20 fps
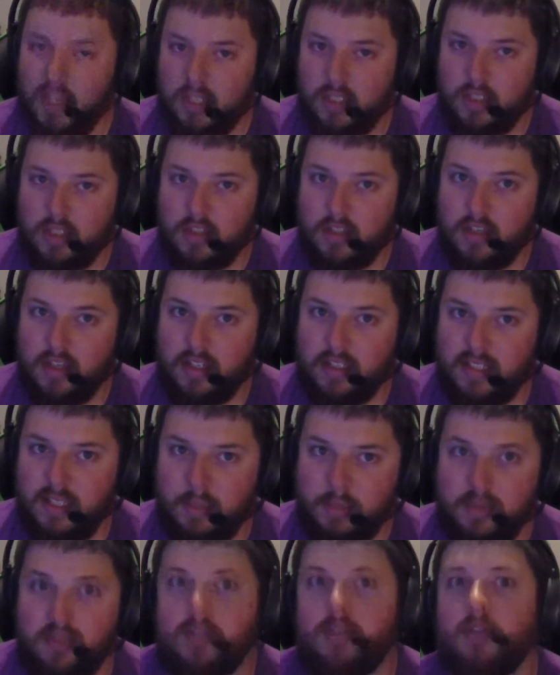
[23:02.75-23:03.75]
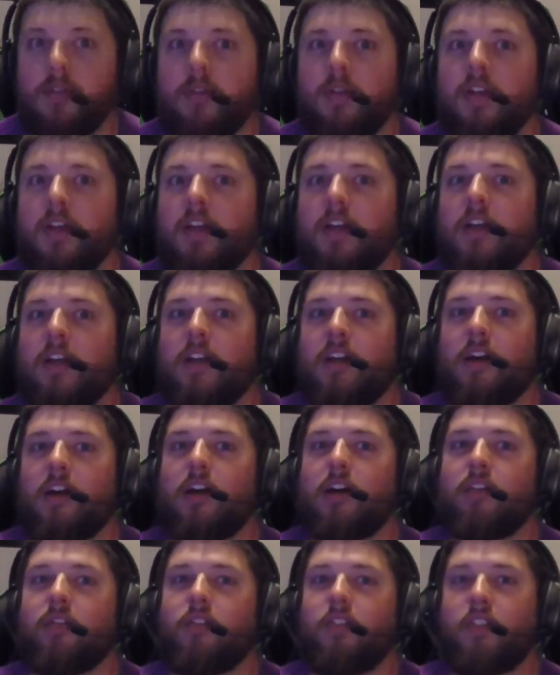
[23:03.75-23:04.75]
catch you on the next episode
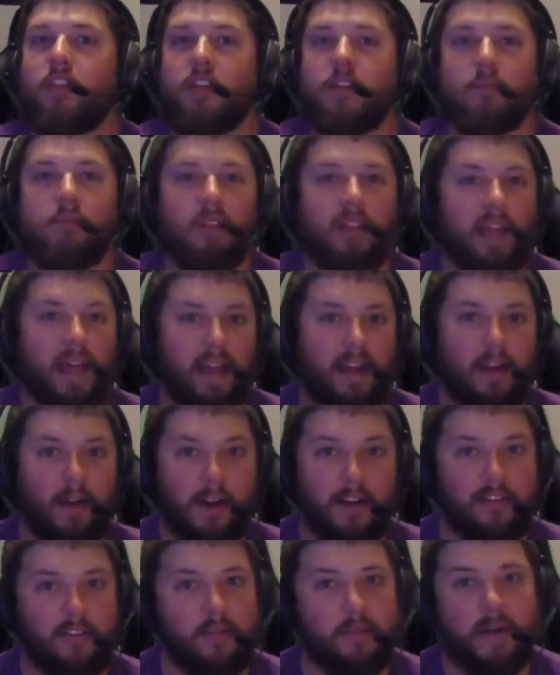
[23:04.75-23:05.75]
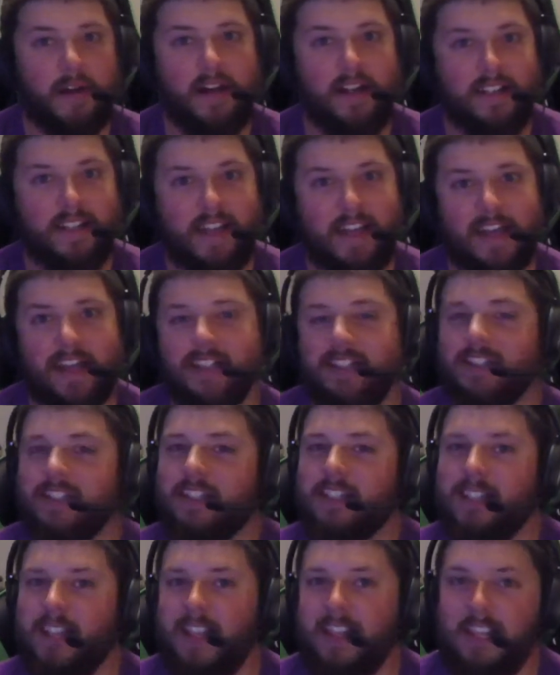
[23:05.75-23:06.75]
of the Black Coffee
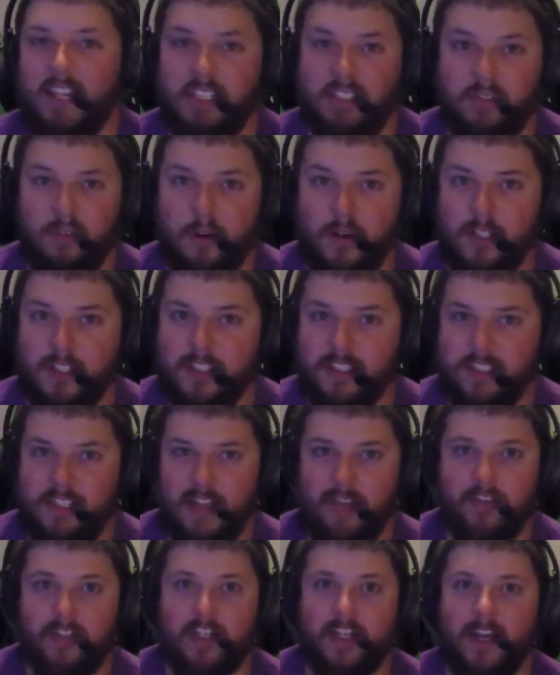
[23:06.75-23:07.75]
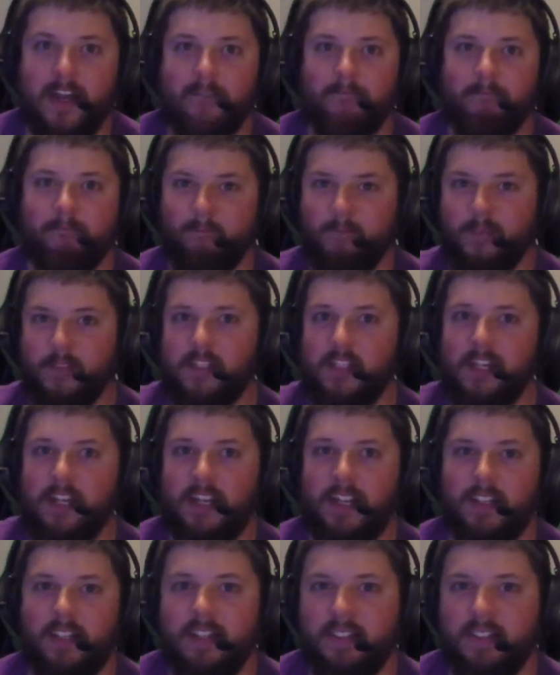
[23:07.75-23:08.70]
Podcast. Thanks, folks. Have a good night. See ya.